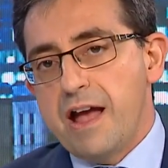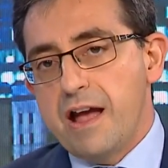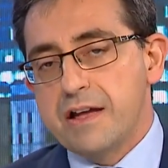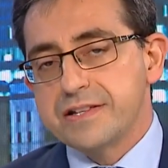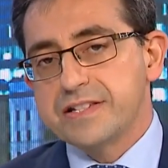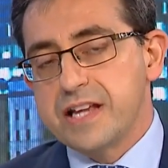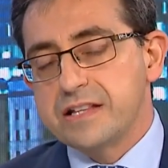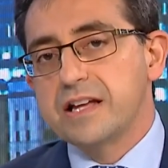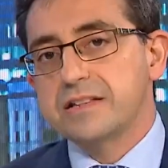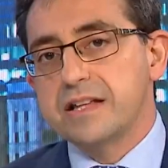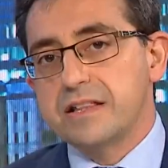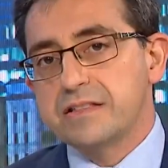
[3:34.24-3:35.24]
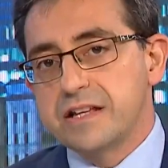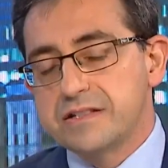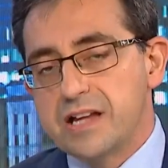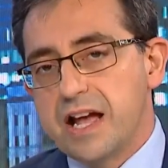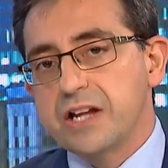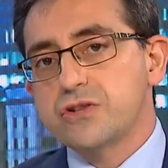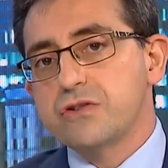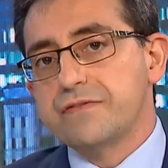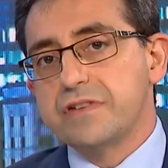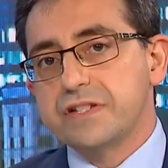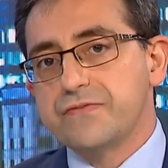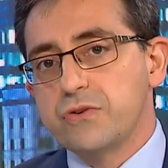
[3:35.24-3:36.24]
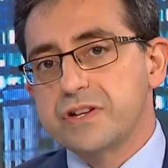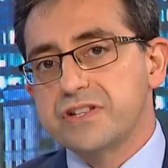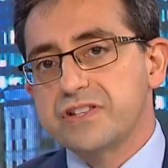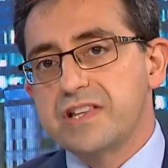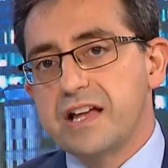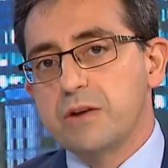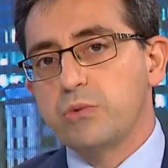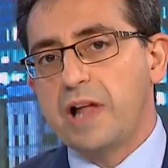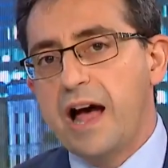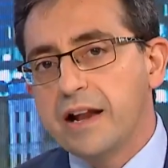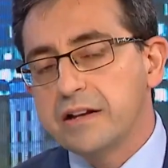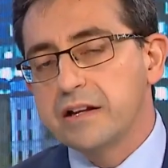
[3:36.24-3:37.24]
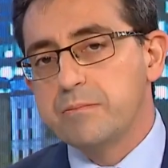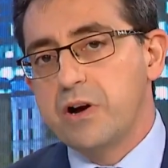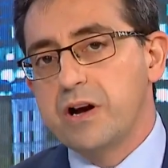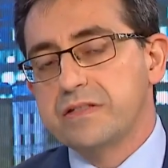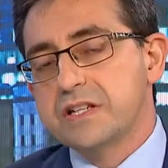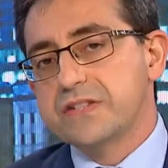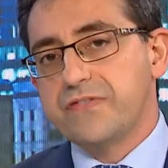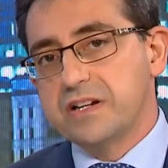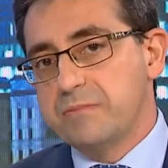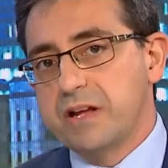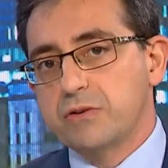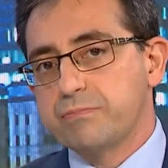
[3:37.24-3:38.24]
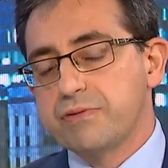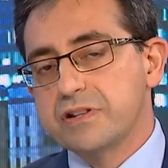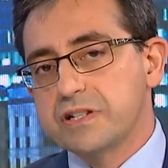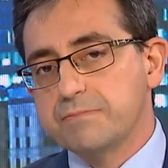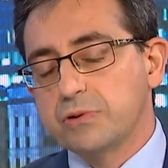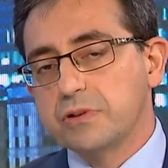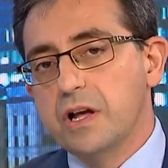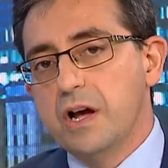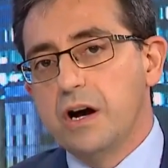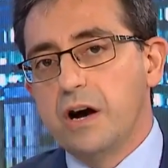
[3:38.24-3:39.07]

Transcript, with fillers: has said that the, the danger of this Voice is that it will undermine this fundamental principle